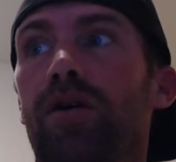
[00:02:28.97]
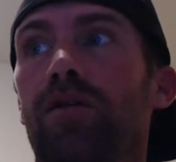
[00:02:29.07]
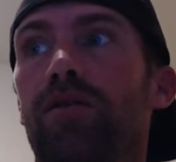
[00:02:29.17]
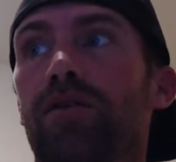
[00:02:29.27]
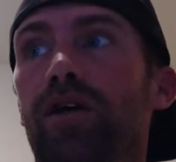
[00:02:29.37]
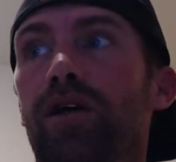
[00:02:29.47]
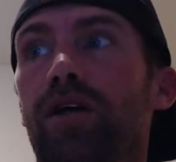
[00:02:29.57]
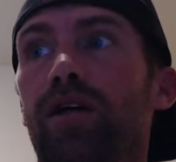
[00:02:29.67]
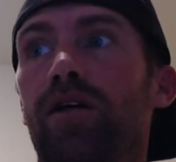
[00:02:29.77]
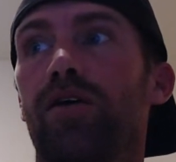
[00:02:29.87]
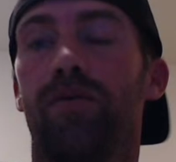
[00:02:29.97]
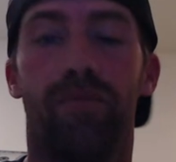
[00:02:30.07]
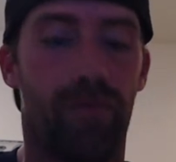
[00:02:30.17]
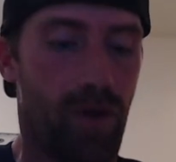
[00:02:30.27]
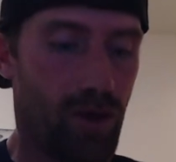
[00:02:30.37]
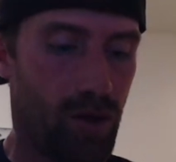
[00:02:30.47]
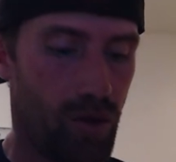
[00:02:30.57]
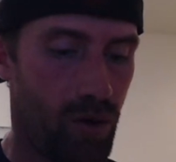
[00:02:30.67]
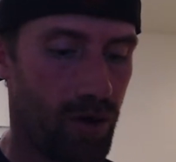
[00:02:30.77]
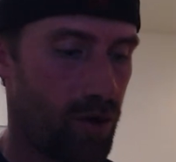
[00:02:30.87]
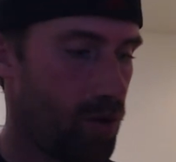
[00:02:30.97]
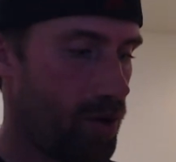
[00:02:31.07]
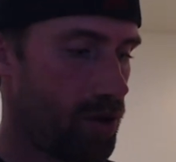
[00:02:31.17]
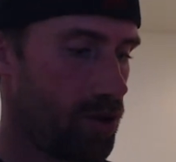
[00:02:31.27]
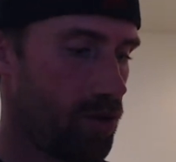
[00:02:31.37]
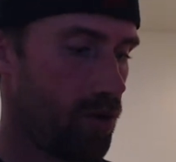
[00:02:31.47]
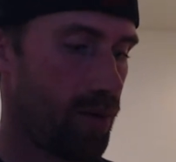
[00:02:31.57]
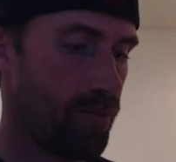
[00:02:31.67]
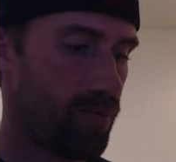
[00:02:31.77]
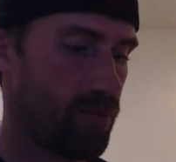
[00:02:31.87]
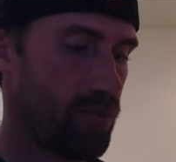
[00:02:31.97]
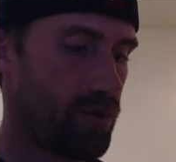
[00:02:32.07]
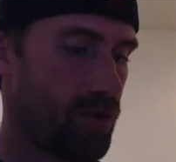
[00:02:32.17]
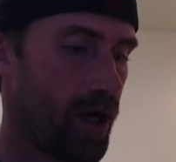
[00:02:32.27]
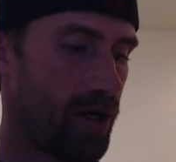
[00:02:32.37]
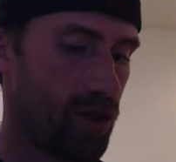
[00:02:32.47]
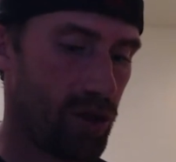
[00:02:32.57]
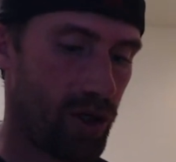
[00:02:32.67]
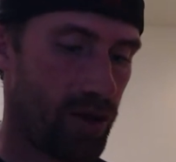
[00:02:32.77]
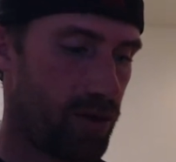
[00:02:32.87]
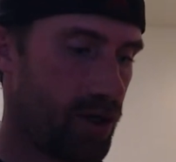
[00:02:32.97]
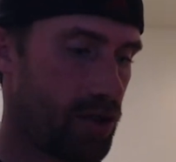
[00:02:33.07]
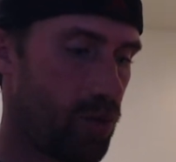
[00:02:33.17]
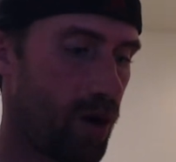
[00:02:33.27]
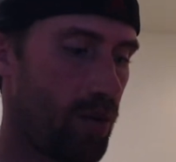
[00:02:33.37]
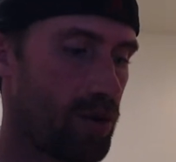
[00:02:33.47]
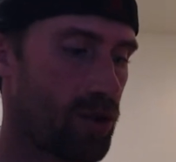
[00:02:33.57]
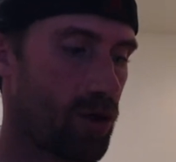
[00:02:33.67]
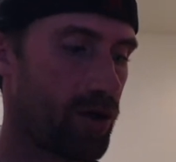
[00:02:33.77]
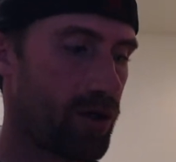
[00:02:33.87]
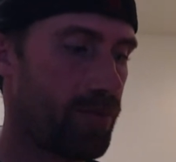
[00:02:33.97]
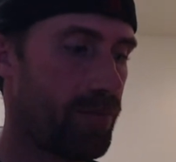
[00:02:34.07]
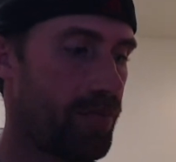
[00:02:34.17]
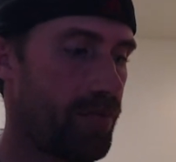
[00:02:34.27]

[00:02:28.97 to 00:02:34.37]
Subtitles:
then you are going to, I'm kind of looking at things while we're talking.